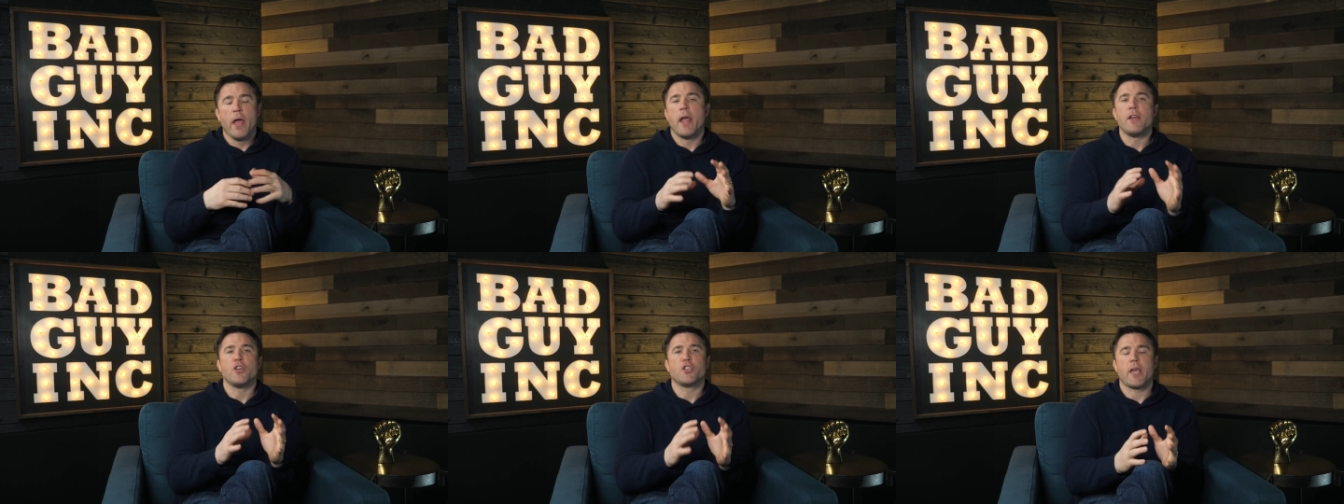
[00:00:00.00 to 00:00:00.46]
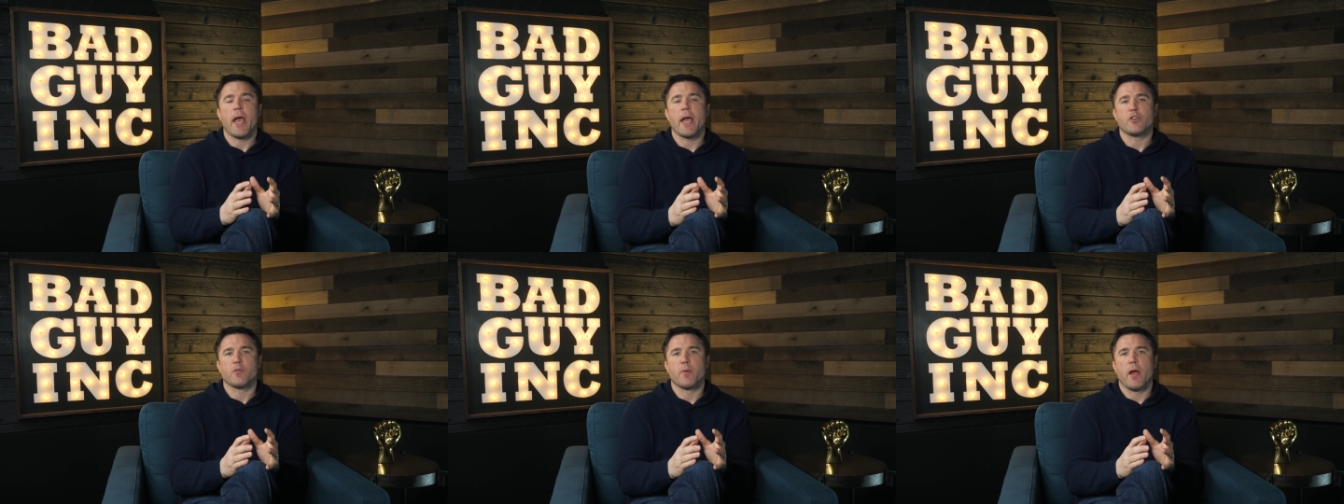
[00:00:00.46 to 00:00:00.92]
and you just
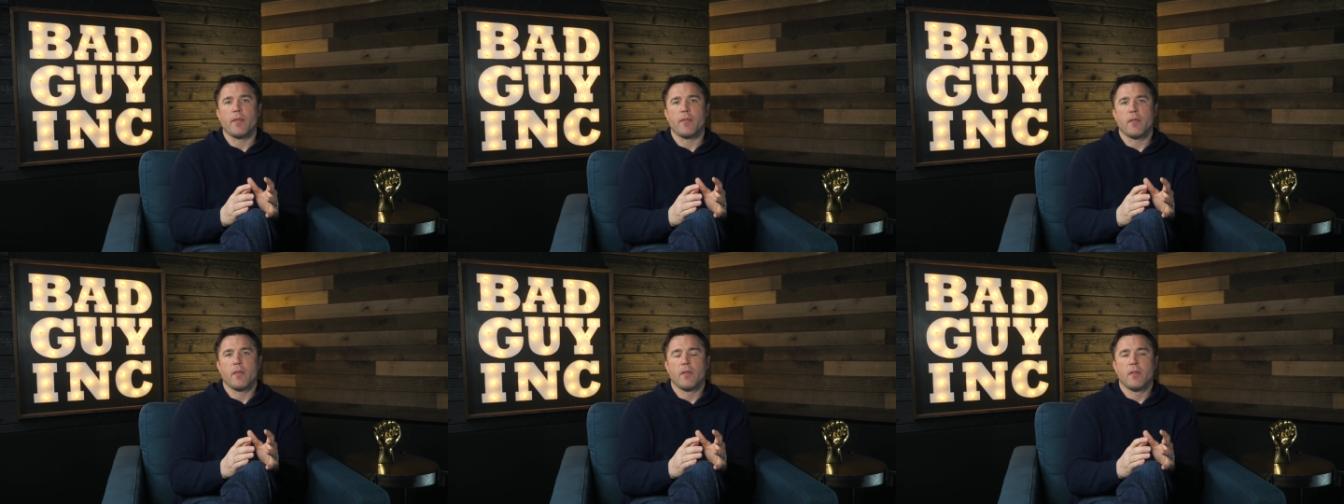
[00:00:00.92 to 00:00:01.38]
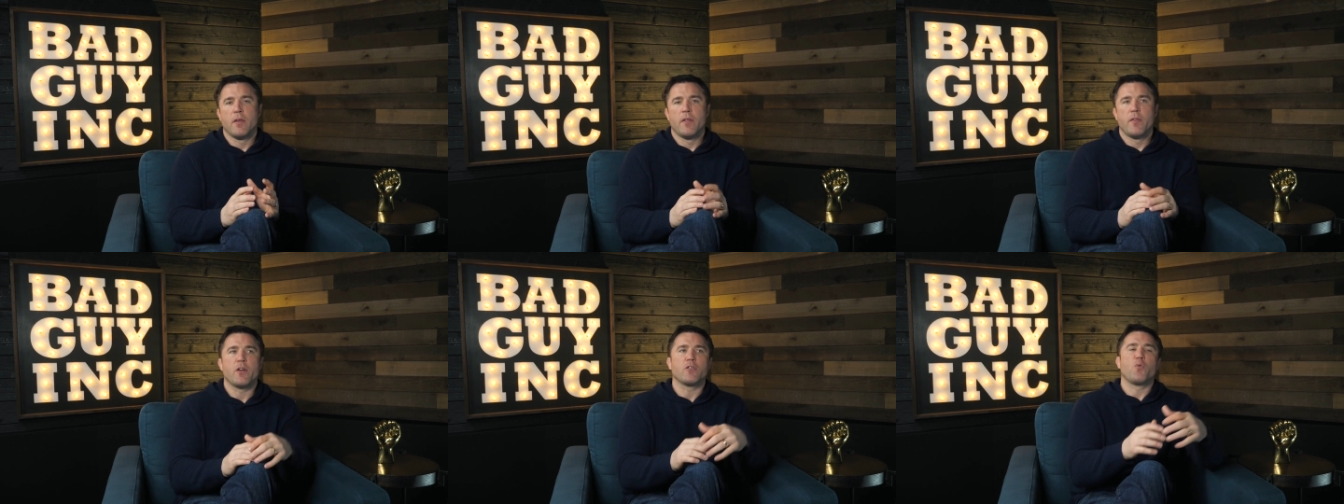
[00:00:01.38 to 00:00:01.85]
catch your breath.
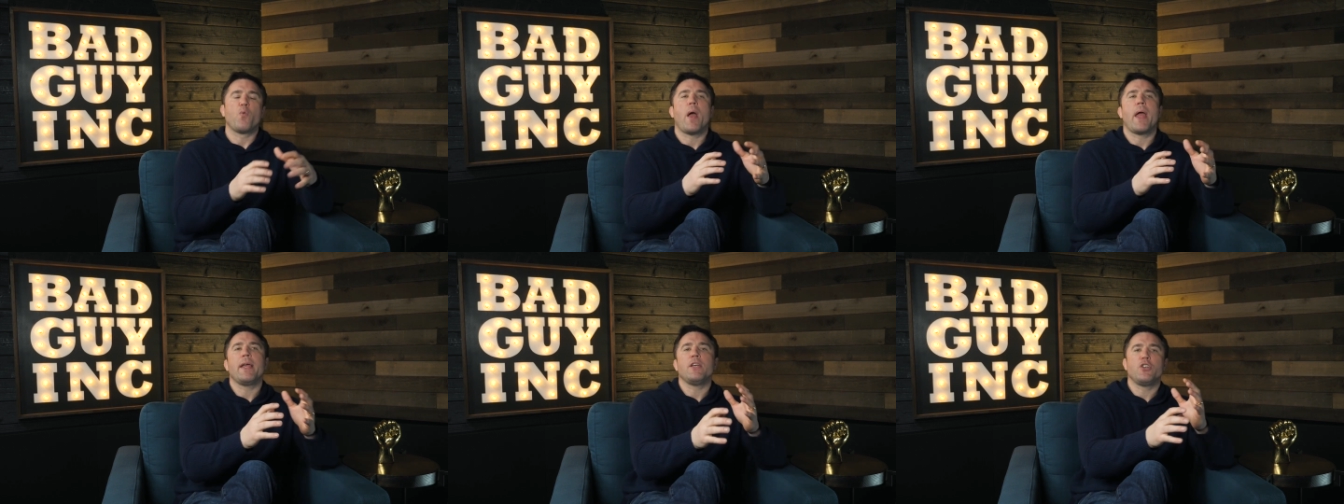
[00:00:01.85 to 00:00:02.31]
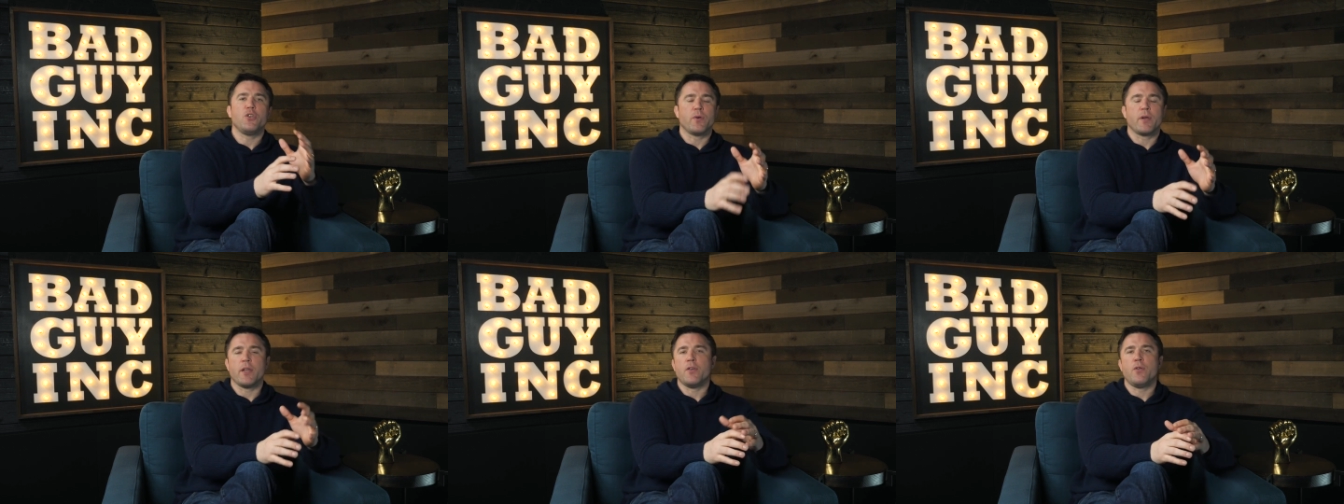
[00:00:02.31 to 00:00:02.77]
There's ways
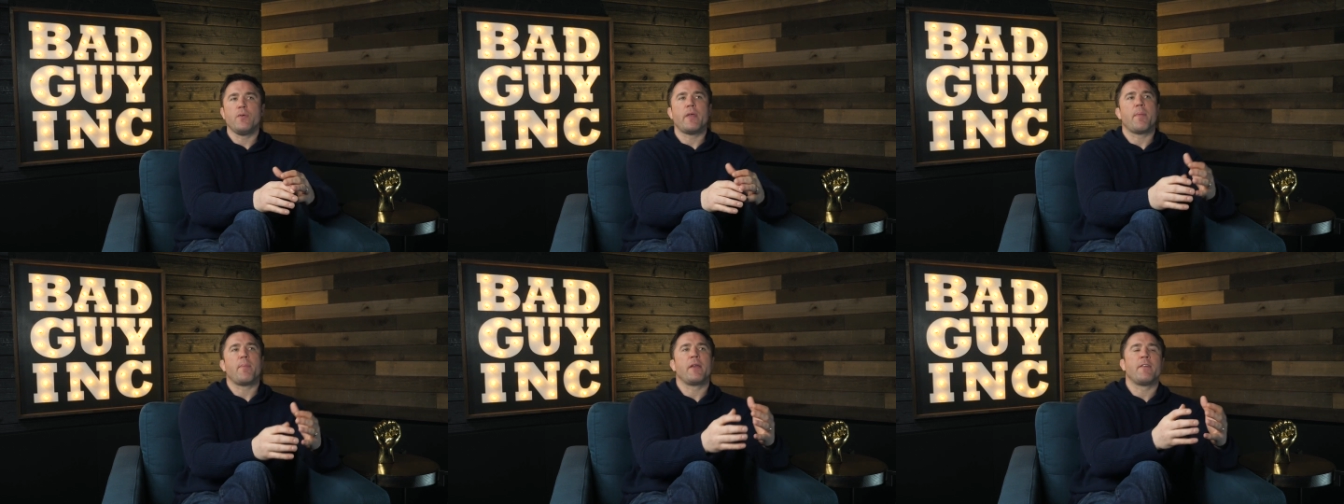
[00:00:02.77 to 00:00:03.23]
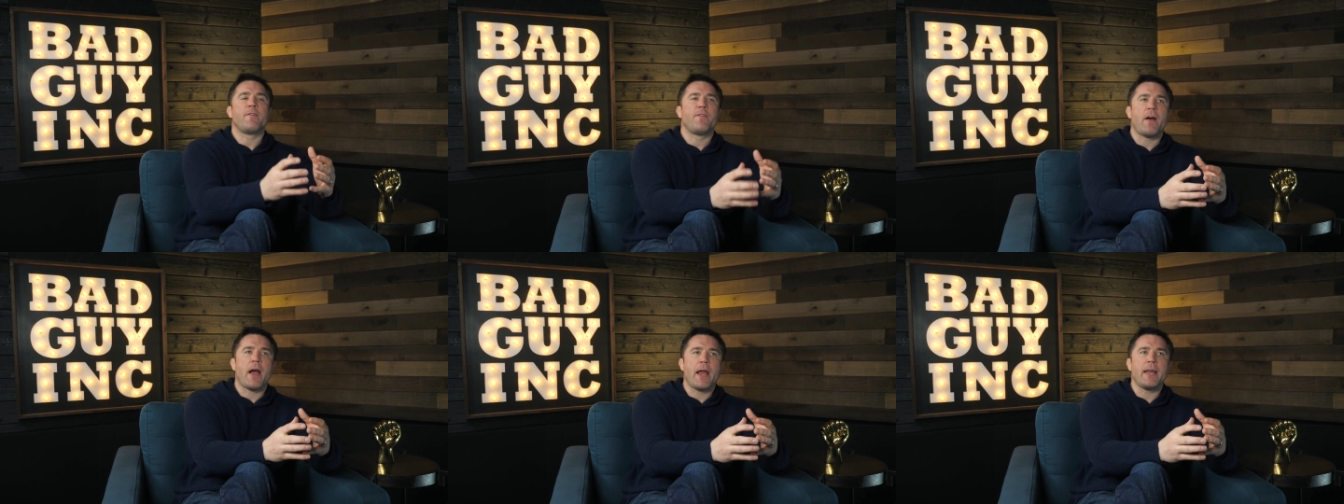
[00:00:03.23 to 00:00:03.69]
you can do that, but in
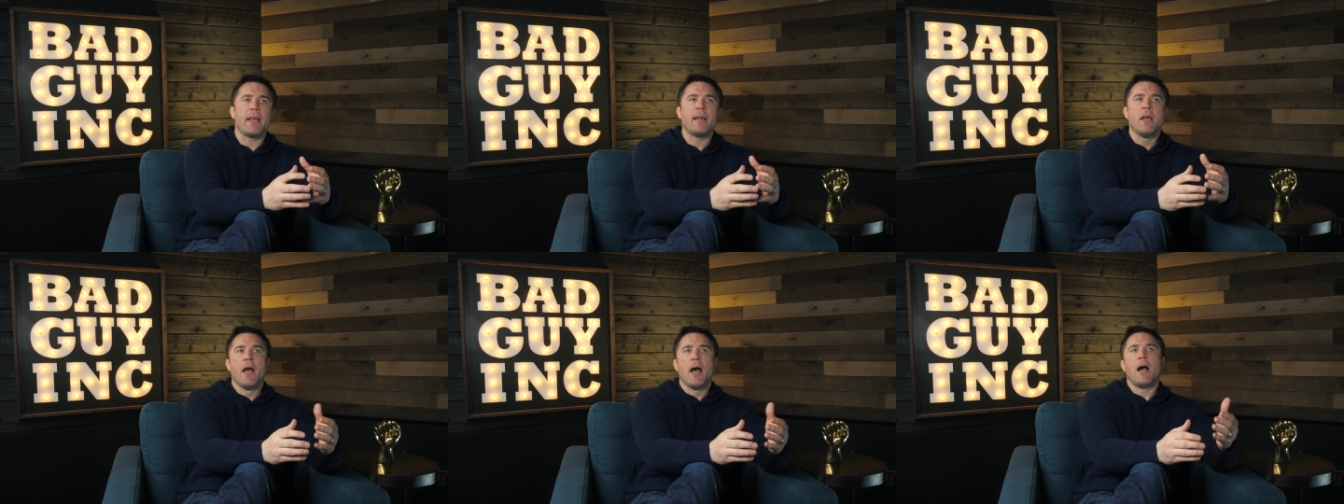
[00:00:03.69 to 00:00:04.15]
fighting,